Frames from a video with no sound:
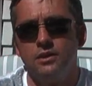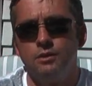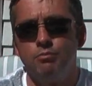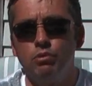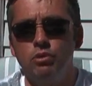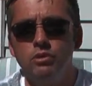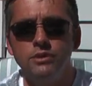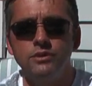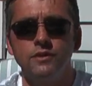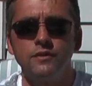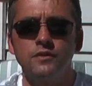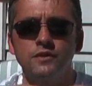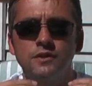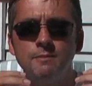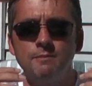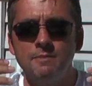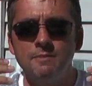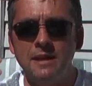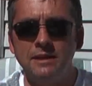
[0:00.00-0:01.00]
The brewers have
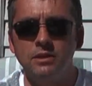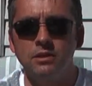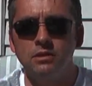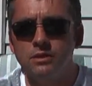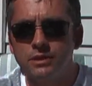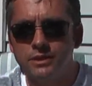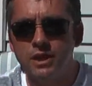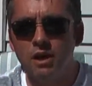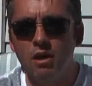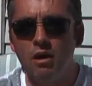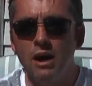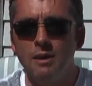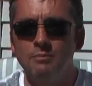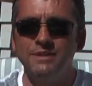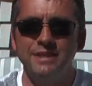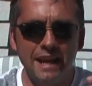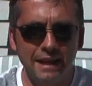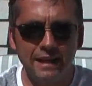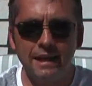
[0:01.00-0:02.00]
spent a lot of
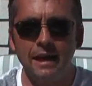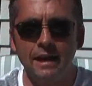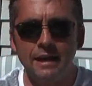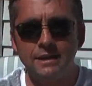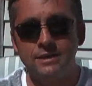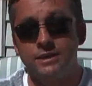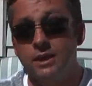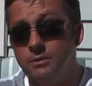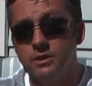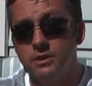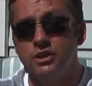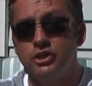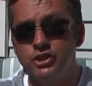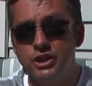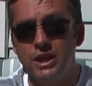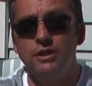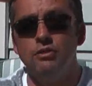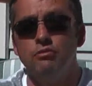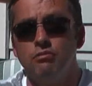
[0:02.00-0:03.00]
time, decades, sometimes
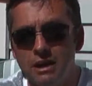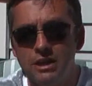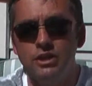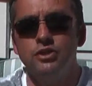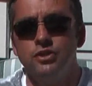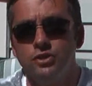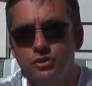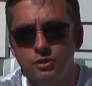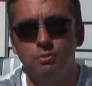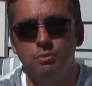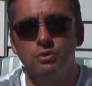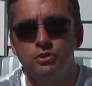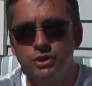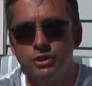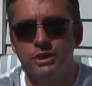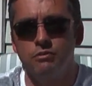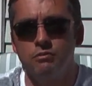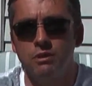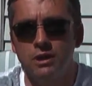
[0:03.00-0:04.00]
generations
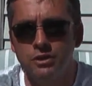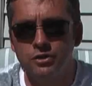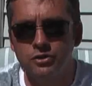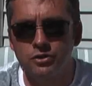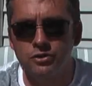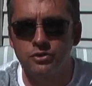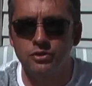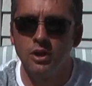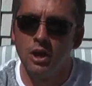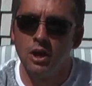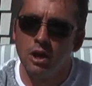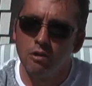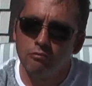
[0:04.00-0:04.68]
upon generations,